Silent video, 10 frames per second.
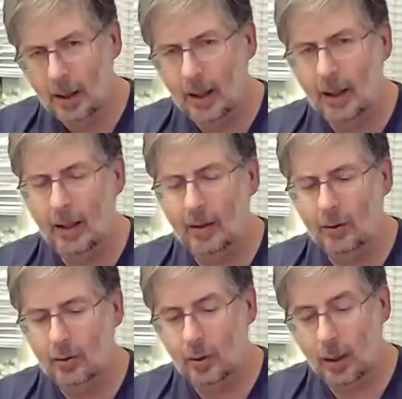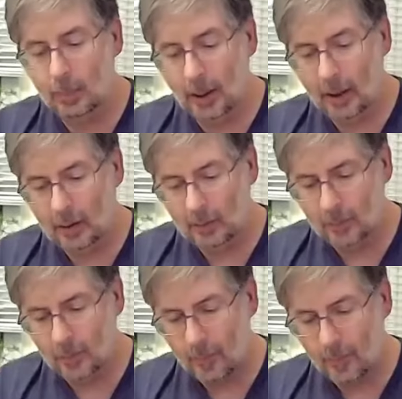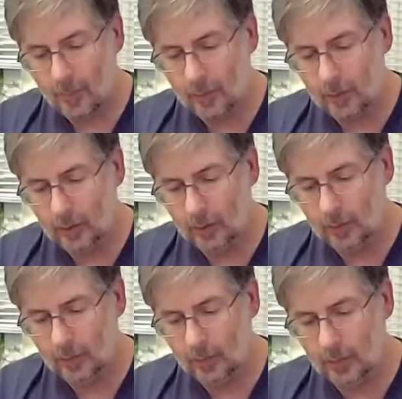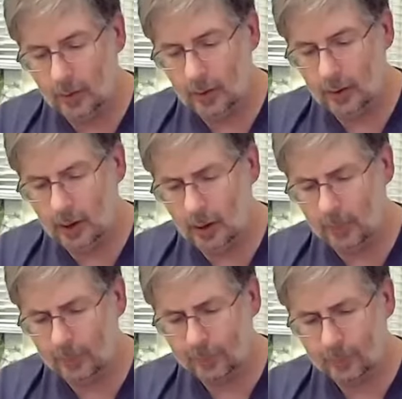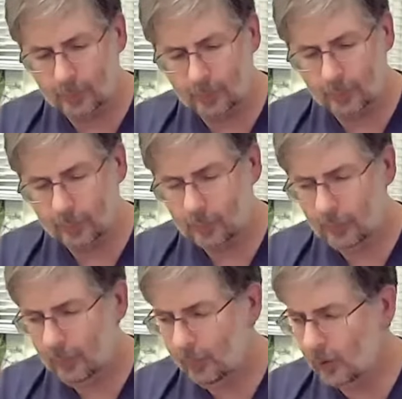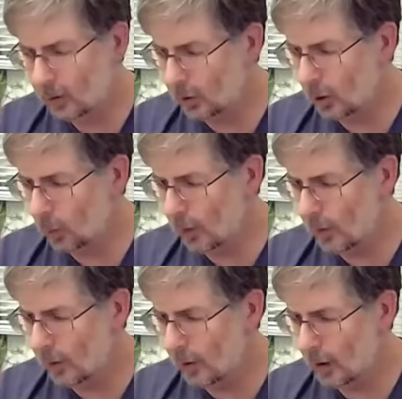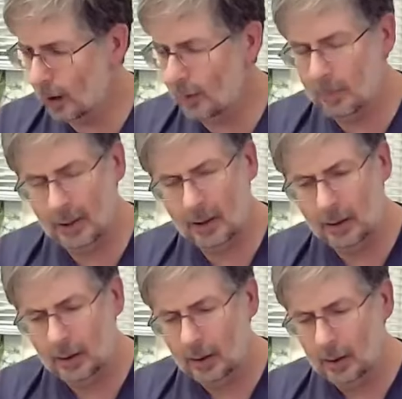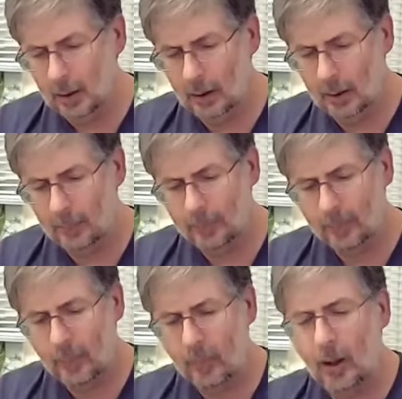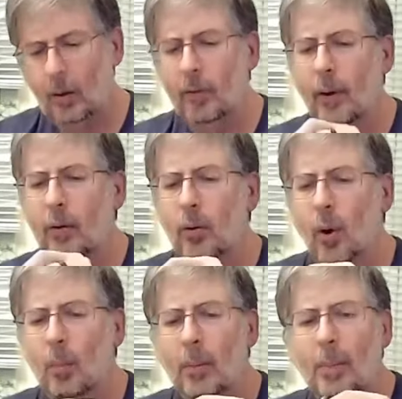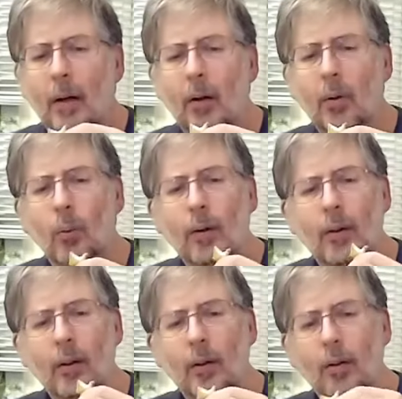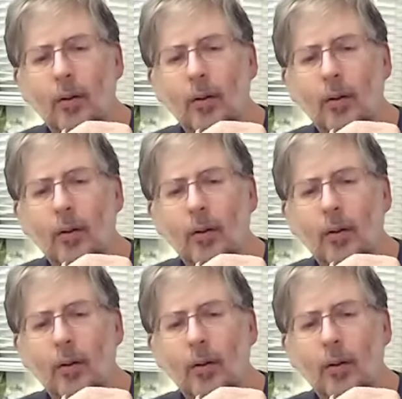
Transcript: It's not bad for the to go with the mead. I don't know if I would normally pair it with this